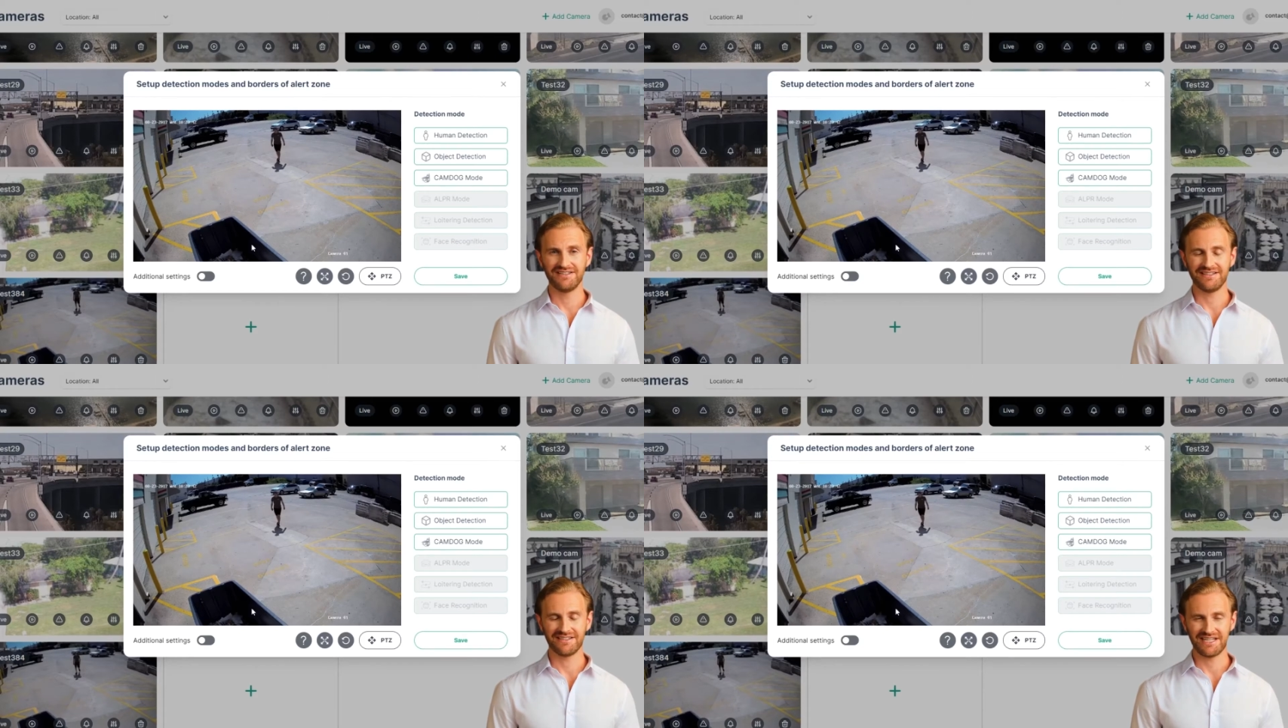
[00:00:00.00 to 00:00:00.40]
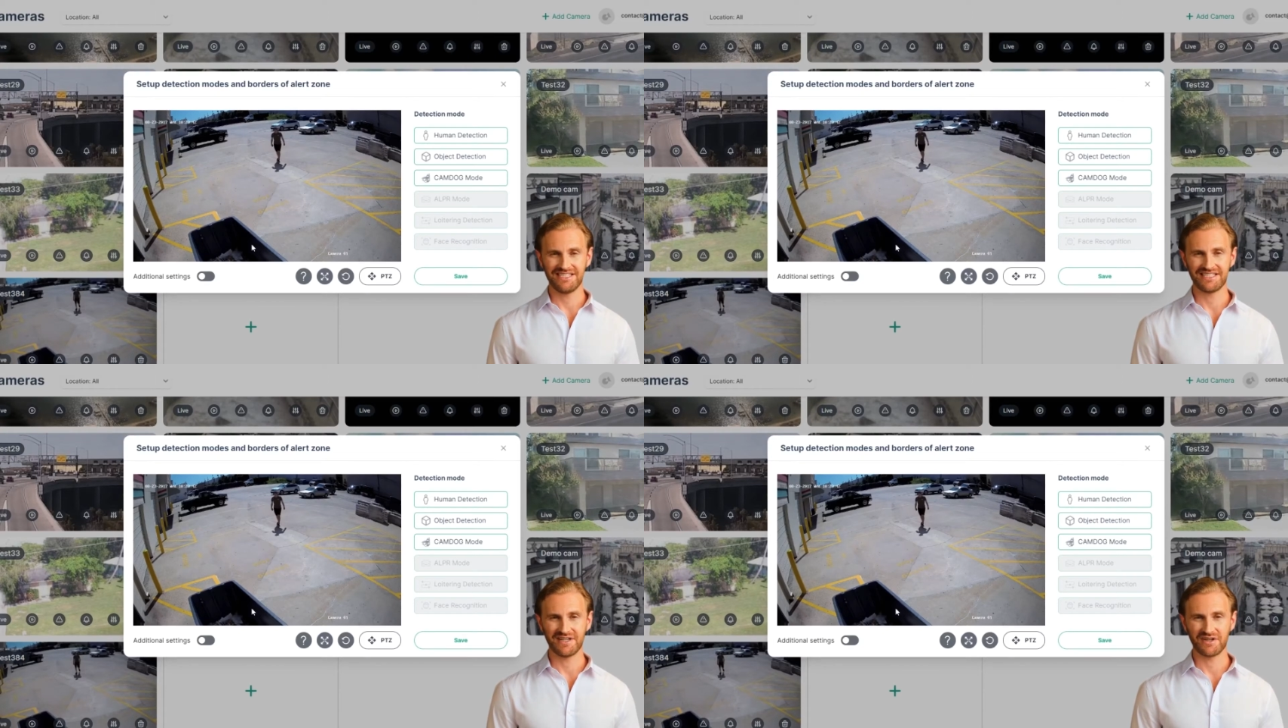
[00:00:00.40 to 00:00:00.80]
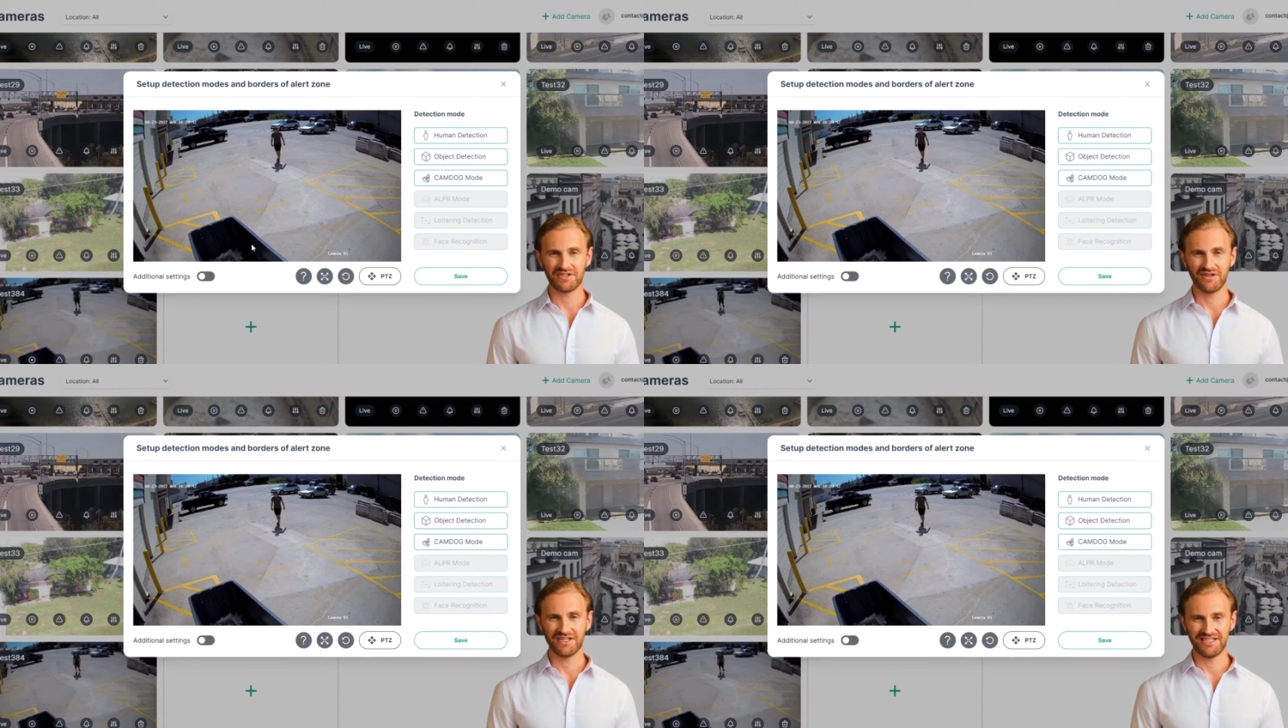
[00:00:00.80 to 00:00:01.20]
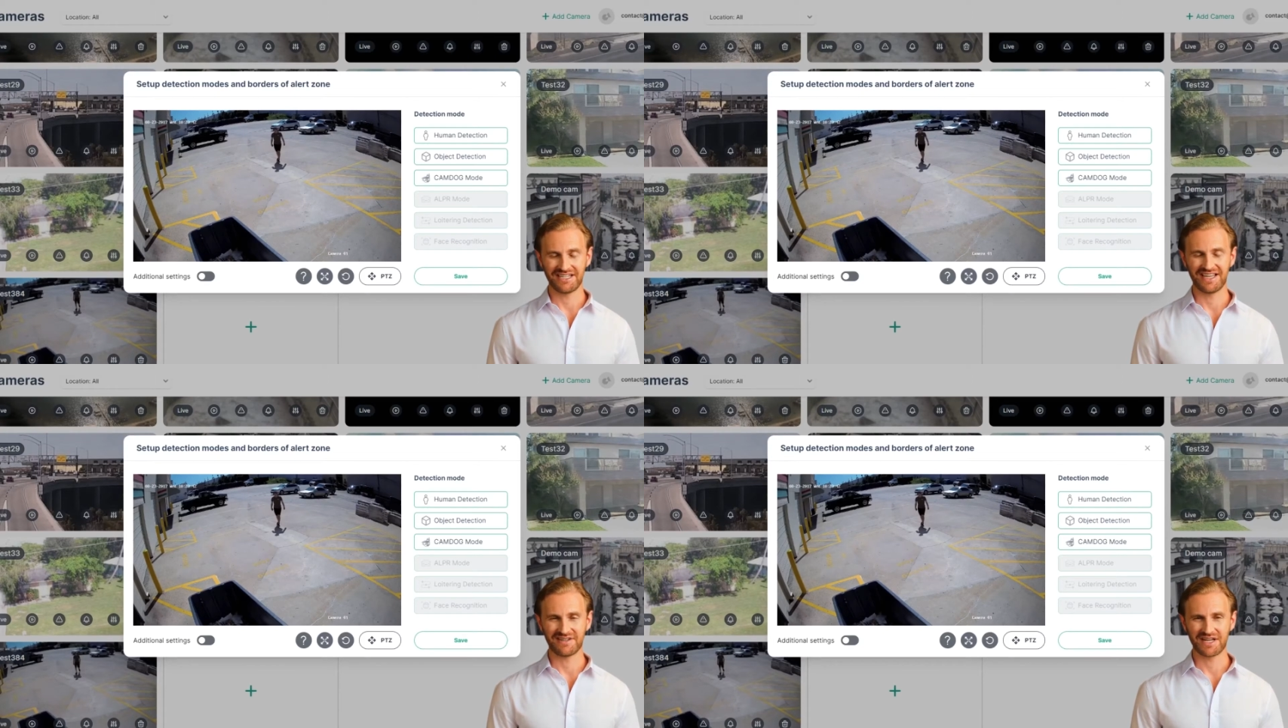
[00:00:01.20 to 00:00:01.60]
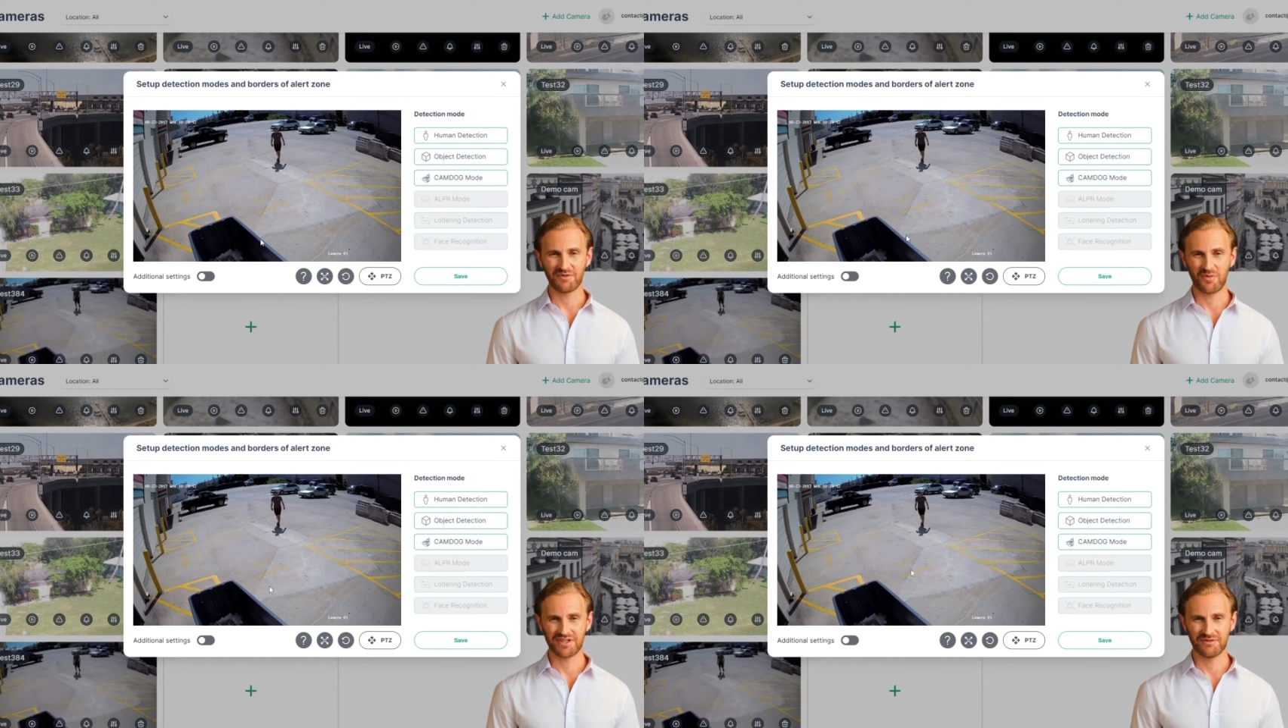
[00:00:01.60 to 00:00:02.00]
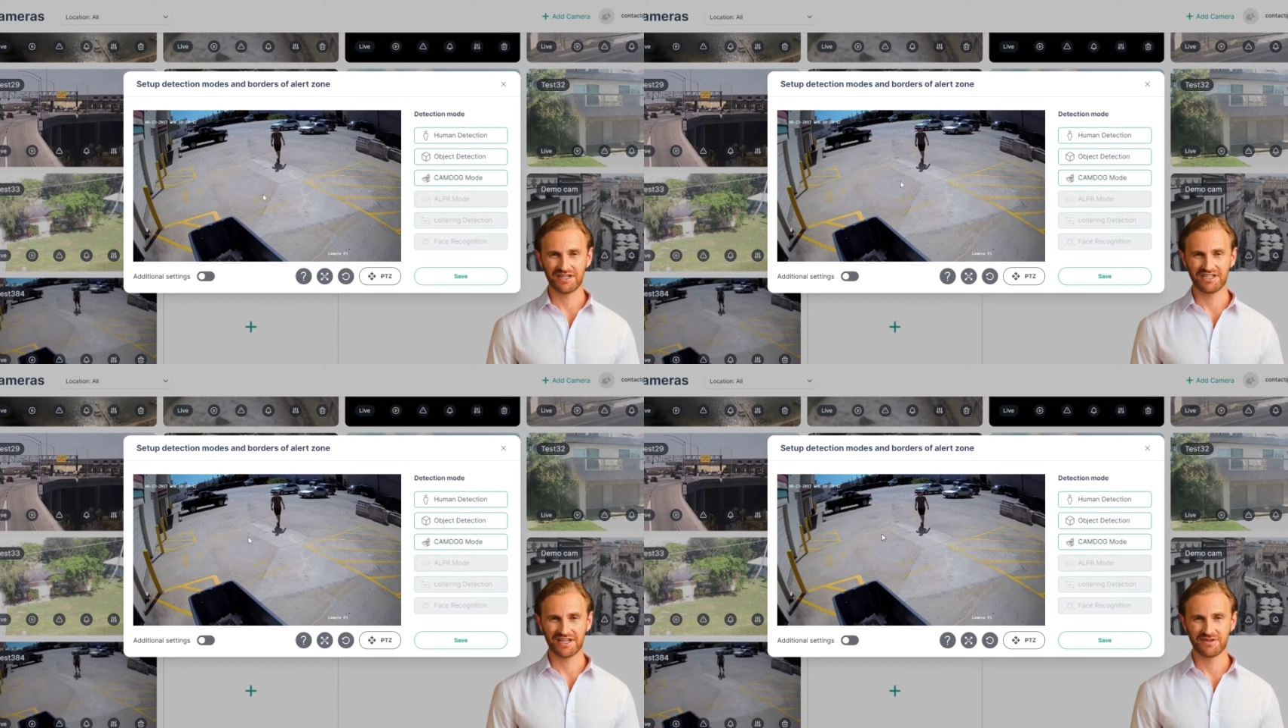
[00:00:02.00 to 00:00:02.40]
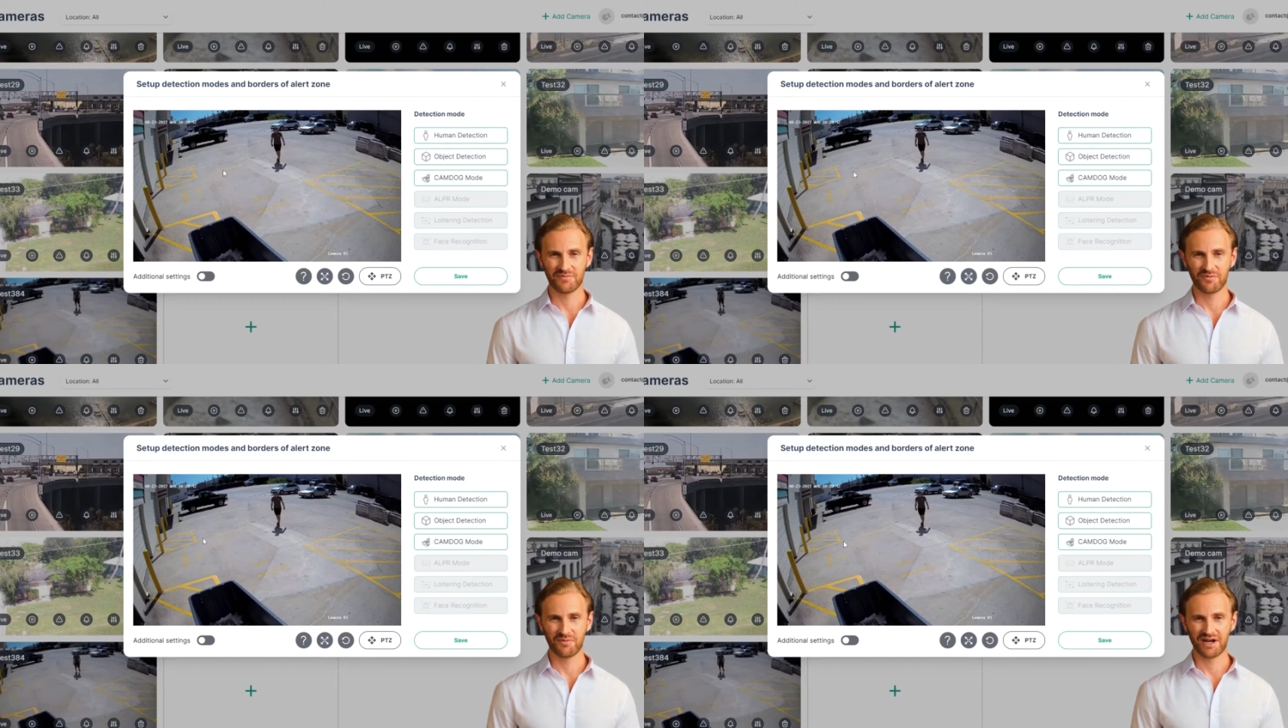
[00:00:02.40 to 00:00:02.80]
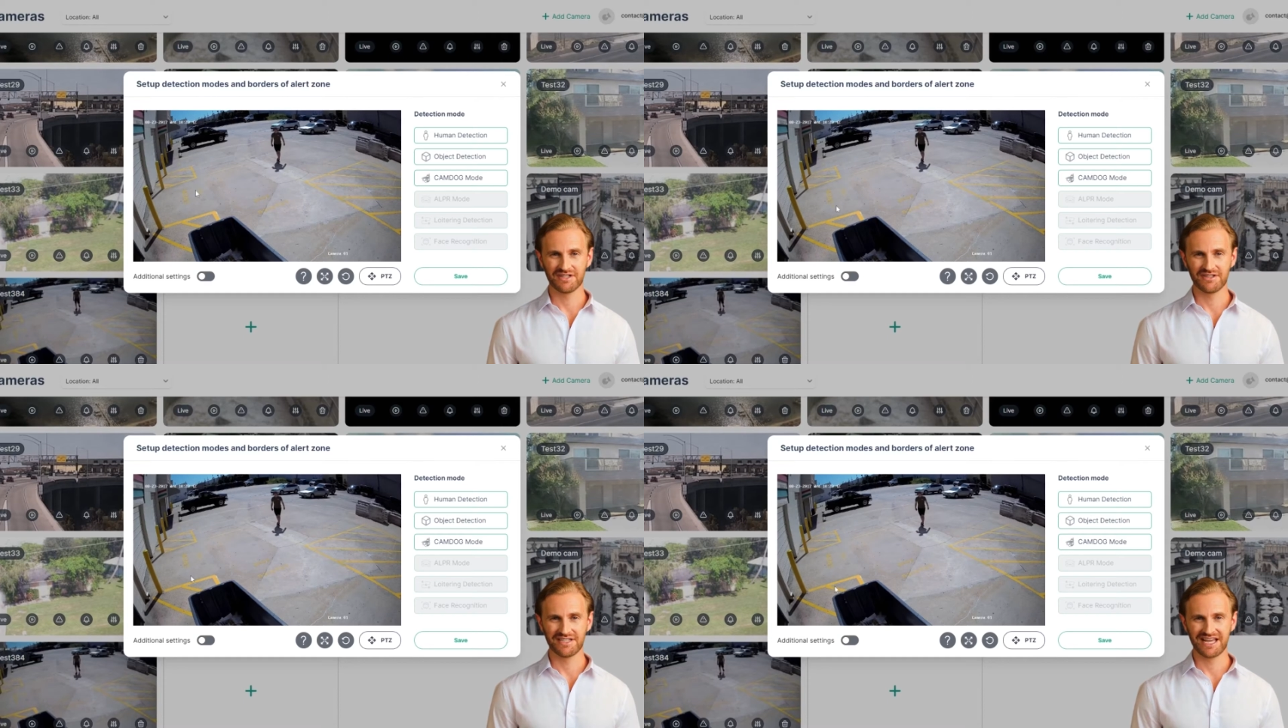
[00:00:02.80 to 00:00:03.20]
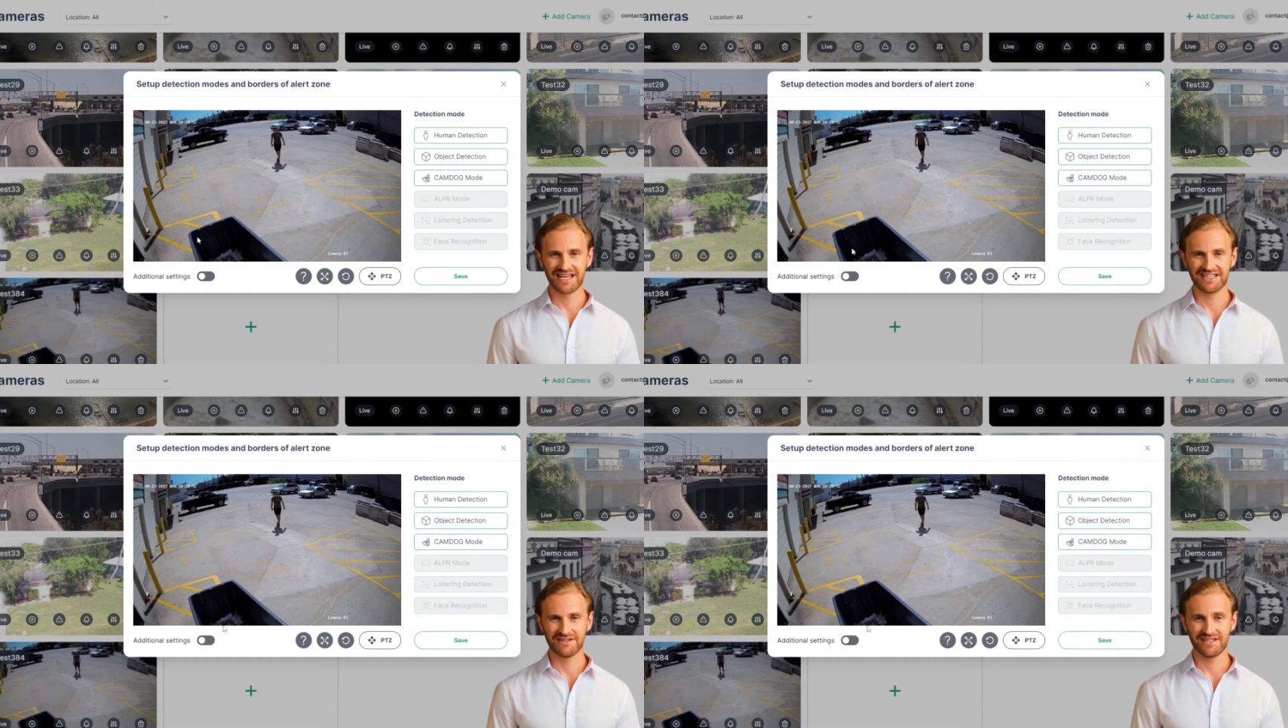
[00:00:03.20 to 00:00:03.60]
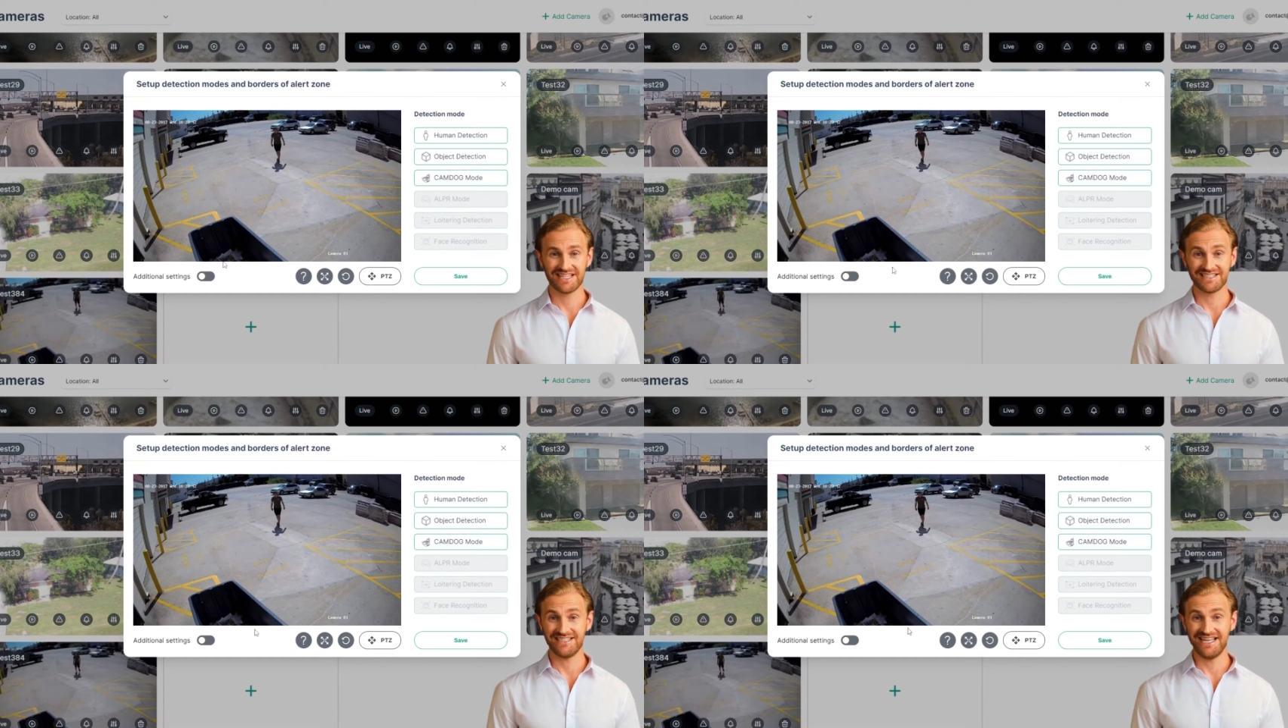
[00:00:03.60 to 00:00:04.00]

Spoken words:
This is our entrusted area where the machine will monitor the activity